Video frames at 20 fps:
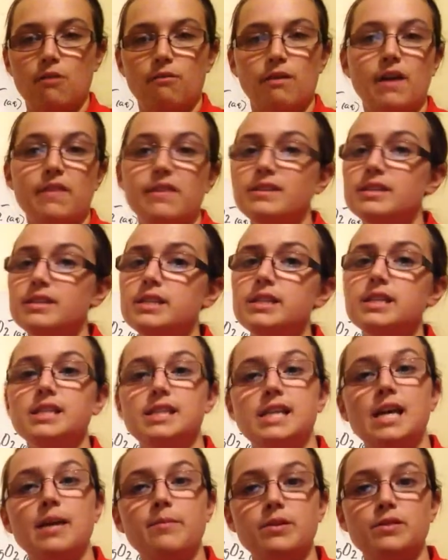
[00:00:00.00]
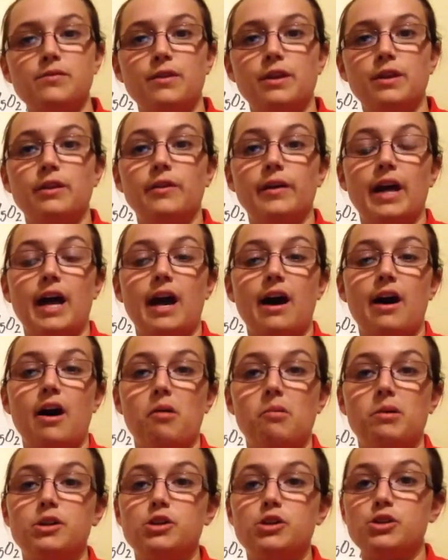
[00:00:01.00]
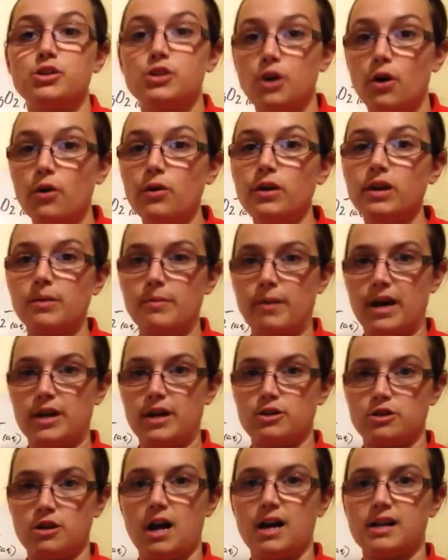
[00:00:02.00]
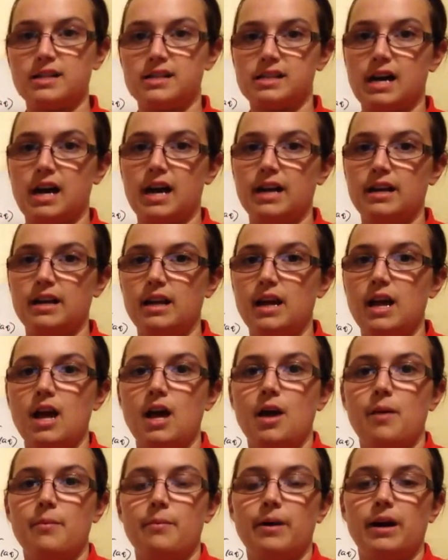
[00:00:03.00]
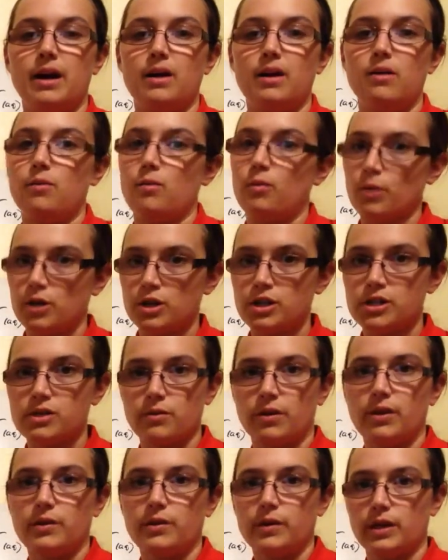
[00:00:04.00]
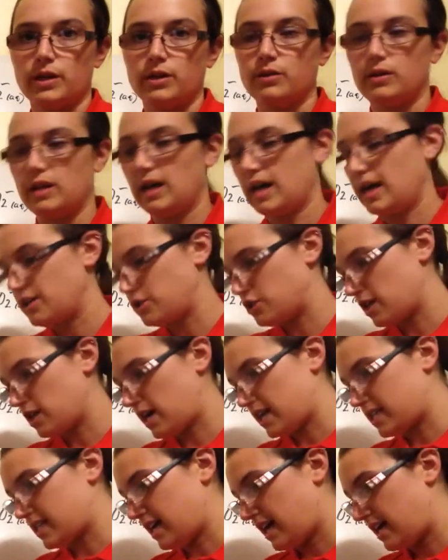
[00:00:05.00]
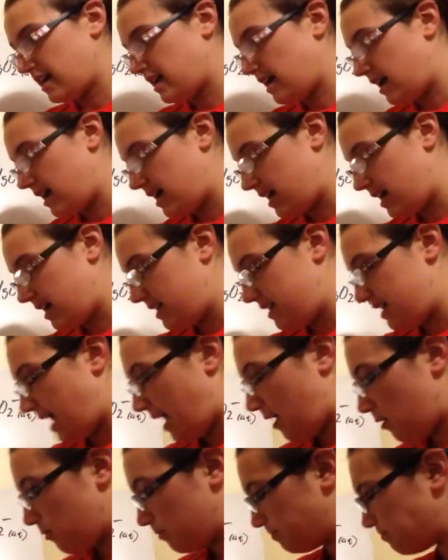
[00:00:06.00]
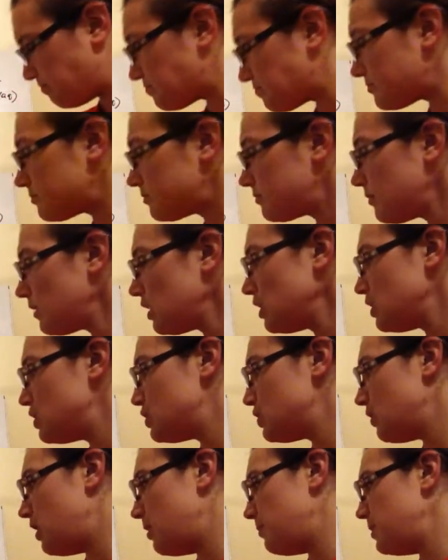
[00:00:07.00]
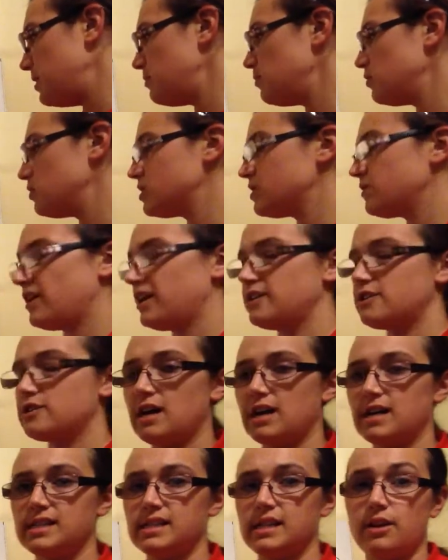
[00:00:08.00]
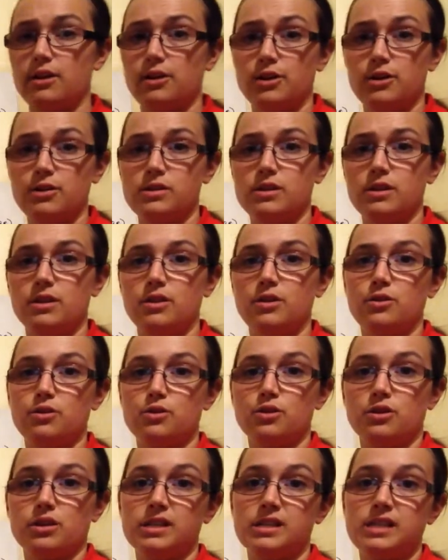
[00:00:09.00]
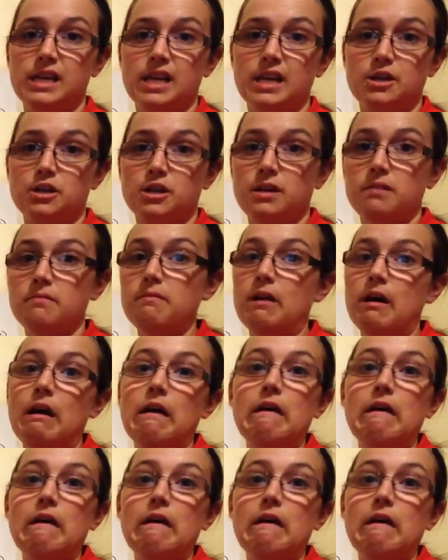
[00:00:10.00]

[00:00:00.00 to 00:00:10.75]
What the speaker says: Right, this is the same as figuring out how much sodium hydroxide, but we're just going to include the hydroxide ion now. So how many moles of hydroxide are used in the neutralization?